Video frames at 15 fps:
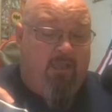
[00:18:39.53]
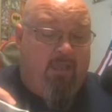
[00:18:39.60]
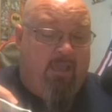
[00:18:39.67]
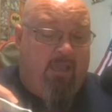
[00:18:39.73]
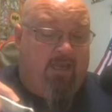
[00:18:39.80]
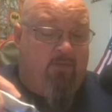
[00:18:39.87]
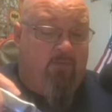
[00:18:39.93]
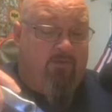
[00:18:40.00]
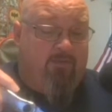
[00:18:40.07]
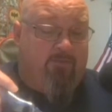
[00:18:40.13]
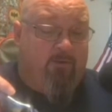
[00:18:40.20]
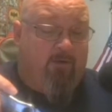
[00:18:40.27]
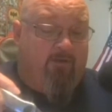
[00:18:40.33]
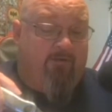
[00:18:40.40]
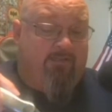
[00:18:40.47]
and he wasn't
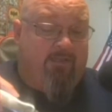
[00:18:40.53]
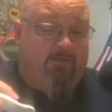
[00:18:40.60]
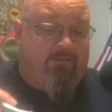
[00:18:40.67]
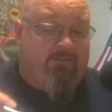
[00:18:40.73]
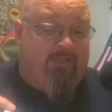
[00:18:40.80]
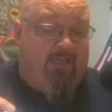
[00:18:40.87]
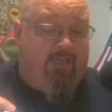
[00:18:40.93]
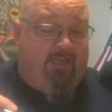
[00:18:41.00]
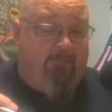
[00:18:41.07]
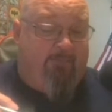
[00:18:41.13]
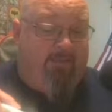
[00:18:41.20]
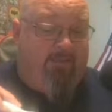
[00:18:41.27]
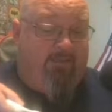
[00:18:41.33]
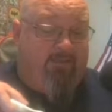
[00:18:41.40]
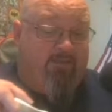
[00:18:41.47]
part. As I was saying, I'm
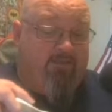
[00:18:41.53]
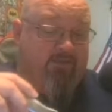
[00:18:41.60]
mainly into the